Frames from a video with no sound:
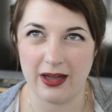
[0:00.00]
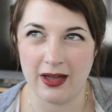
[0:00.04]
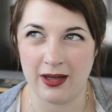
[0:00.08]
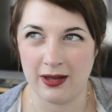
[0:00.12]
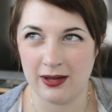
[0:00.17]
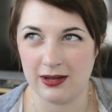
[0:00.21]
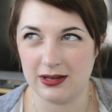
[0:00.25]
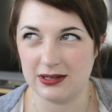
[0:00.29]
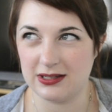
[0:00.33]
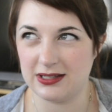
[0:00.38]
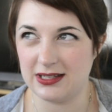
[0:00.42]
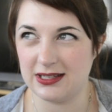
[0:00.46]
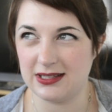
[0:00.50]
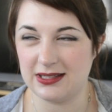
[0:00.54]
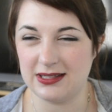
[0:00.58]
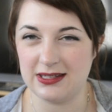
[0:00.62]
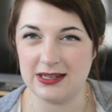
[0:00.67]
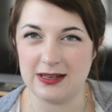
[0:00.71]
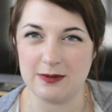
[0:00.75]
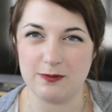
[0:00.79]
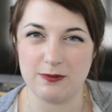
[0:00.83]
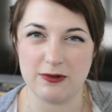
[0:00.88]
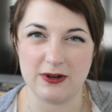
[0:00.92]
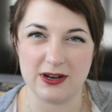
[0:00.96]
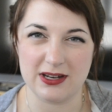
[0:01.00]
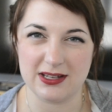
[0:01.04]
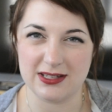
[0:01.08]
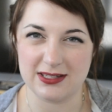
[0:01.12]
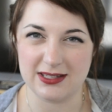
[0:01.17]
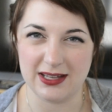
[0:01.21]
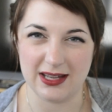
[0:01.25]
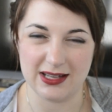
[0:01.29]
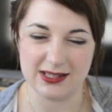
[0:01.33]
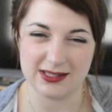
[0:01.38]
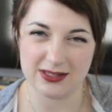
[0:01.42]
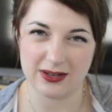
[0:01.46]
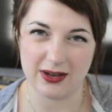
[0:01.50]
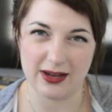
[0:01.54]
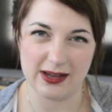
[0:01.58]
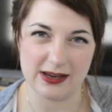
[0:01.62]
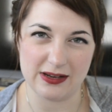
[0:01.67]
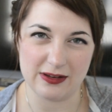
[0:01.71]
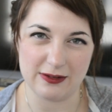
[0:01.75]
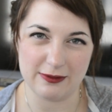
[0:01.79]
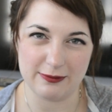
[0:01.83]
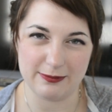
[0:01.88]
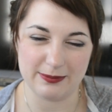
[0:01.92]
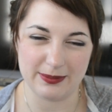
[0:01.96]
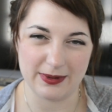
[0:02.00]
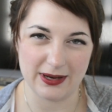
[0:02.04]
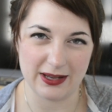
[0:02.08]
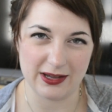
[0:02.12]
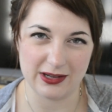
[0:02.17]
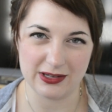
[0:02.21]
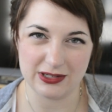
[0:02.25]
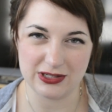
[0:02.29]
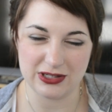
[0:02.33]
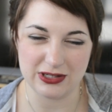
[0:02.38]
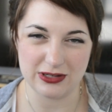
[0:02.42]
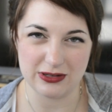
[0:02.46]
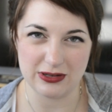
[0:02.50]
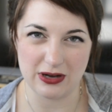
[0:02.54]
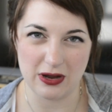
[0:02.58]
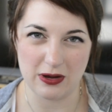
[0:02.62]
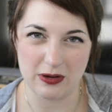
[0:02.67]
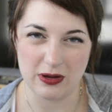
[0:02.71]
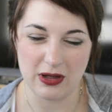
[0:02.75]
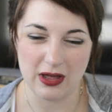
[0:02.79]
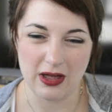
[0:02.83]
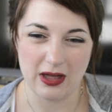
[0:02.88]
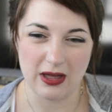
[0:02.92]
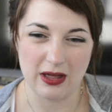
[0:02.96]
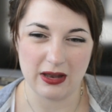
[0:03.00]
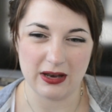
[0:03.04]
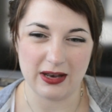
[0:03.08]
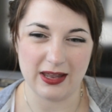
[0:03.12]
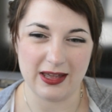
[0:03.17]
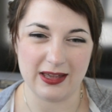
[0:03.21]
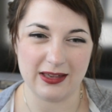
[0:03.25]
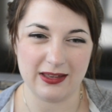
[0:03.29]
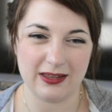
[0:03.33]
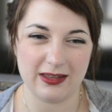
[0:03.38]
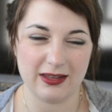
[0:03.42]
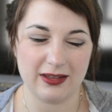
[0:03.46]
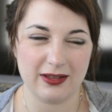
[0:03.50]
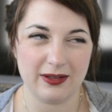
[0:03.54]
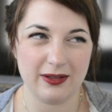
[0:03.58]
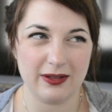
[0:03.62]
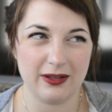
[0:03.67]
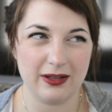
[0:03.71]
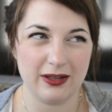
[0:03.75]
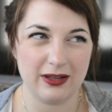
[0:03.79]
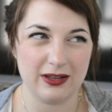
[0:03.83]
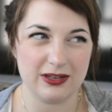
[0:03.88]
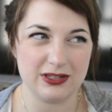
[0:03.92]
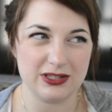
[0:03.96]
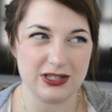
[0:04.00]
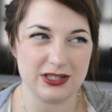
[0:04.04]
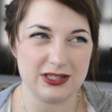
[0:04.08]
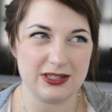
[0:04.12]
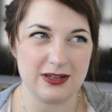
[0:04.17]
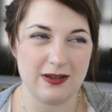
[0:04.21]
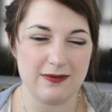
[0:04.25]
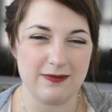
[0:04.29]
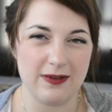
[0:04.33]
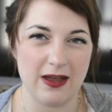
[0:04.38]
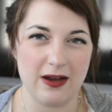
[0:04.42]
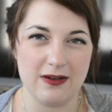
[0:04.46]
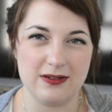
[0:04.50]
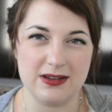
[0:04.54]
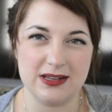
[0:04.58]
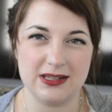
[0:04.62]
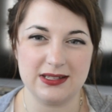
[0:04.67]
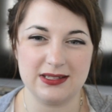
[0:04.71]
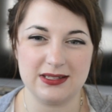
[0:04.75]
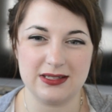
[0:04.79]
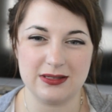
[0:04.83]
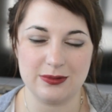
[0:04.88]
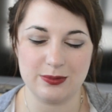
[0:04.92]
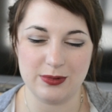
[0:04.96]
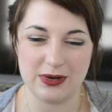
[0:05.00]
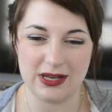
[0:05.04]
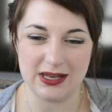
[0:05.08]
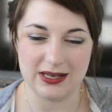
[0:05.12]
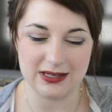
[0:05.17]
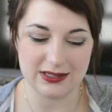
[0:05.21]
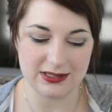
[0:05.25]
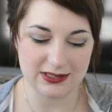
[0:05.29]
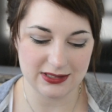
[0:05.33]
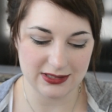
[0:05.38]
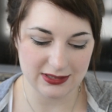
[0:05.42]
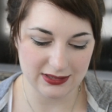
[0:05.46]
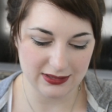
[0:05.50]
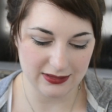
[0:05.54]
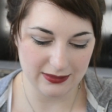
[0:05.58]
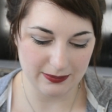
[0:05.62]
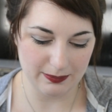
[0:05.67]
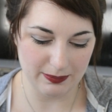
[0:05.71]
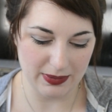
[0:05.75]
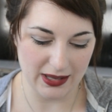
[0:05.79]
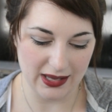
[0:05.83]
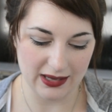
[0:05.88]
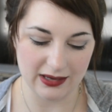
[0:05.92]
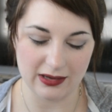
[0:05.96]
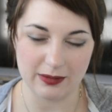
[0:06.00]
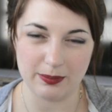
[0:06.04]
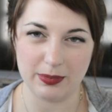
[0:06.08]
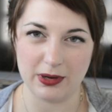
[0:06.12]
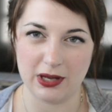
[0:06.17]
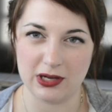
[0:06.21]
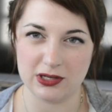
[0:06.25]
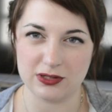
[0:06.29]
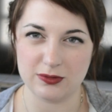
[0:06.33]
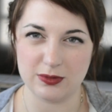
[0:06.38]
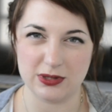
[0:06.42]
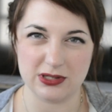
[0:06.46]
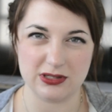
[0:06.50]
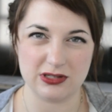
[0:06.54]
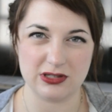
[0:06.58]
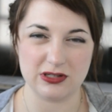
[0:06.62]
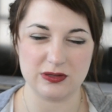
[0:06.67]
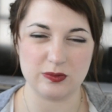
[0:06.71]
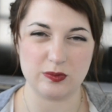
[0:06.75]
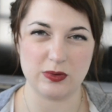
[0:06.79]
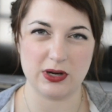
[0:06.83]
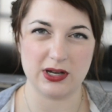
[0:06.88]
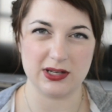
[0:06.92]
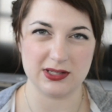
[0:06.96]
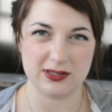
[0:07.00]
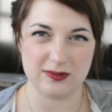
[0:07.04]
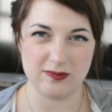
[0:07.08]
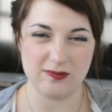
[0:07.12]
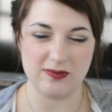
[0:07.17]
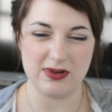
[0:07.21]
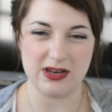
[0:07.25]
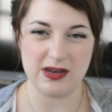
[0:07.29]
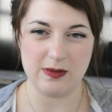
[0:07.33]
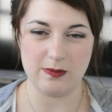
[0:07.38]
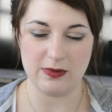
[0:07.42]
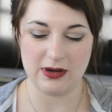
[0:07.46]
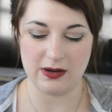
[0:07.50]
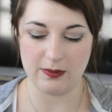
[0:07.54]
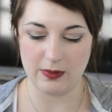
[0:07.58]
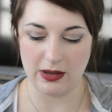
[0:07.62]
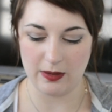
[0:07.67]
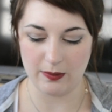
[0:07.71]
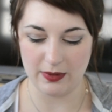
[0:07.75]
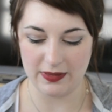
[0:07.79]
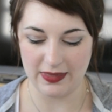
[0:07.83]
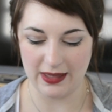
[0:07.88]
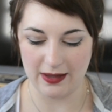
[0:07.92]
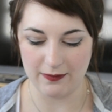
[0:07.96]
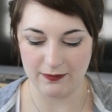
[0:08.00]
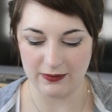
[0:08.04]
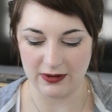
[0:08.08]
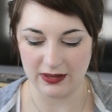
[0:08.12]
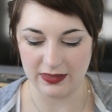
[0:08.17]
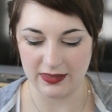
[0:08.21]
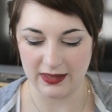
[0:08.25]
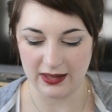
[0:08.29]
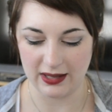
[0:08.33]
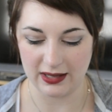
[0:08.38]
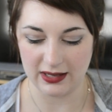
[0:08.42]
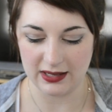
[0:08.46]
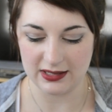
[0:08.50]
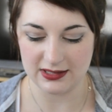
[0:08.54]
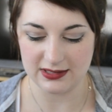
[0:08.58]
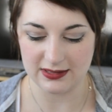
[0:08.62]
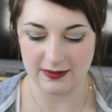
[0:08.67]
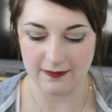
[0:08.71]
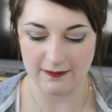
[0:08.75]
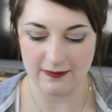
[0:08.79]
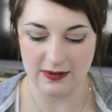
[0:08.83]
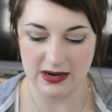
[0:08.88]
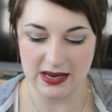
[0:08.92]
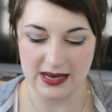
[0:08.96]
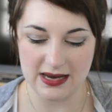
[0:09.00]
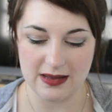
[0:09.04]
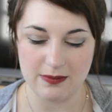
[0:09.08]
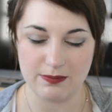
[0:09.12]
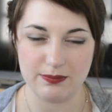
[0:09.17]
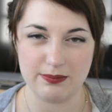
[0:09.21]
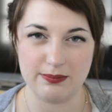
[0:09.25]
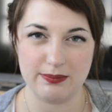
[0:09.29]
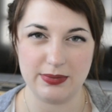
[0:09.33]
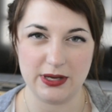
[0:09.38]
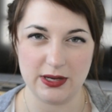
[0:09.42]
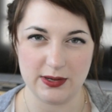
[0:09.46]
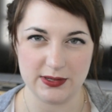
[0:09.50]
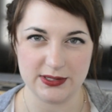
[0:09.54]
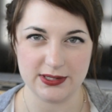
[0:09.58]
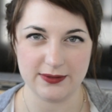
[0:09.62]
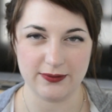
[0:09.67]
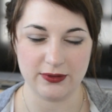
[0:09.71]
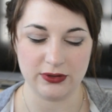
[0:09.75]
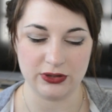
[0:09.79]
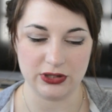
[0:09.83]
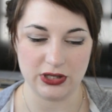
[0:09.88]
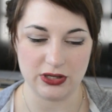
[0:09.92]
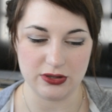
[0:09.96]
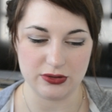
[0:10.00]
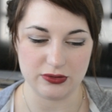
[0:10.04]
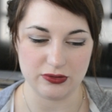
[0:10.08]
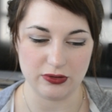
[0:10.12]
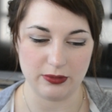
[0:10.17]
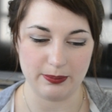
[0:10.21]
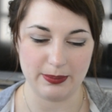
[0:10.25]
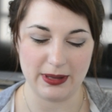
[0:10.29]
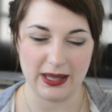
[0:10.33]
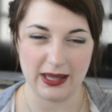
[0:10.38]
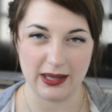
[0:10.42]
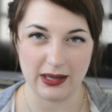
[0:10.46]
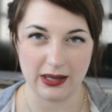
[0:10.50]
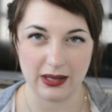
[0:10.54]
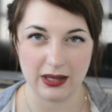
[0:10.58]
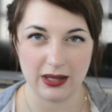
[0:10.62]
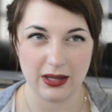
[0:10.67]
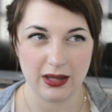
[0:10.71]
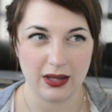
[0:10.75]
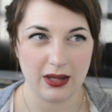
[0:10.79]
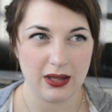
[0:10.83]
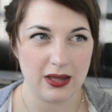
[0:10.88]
a Disney princess kind of blush, you know, like just a very sweet pink blush which just works really, really well with everything. It's a really beautiful neutral pink,